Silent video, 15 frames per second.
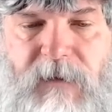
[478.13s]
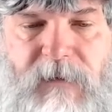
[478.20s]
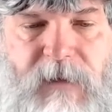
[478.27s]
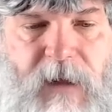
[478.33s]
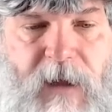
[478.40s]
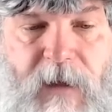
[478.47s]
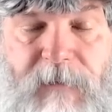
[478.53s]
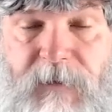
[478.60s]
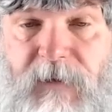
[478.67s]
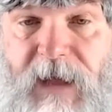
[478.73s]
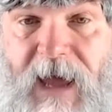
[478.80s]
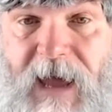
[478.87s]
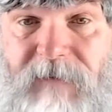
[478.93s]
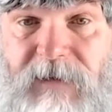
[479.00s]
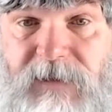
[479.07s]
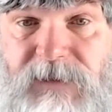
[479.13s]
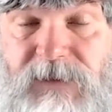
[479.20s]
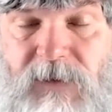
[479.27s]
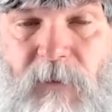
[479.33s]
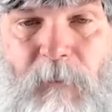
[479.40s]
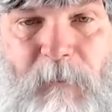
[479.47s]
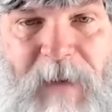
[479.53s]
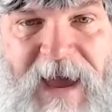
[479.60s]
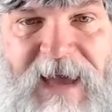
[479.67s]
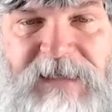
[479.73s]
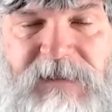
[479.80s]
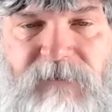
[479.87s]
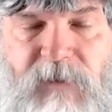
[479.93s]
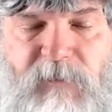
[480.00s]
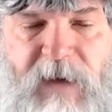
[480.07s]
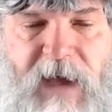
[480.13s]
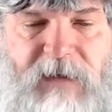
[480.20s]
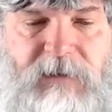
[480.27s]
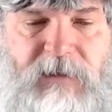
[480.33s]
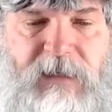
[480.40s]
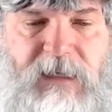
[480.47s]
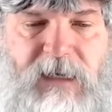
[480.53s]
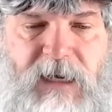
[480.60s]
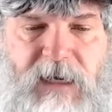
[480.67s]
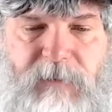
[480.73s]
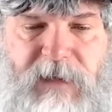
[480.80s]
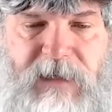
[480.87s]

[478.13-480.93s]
uh, there you have it. So massive impact on the economy.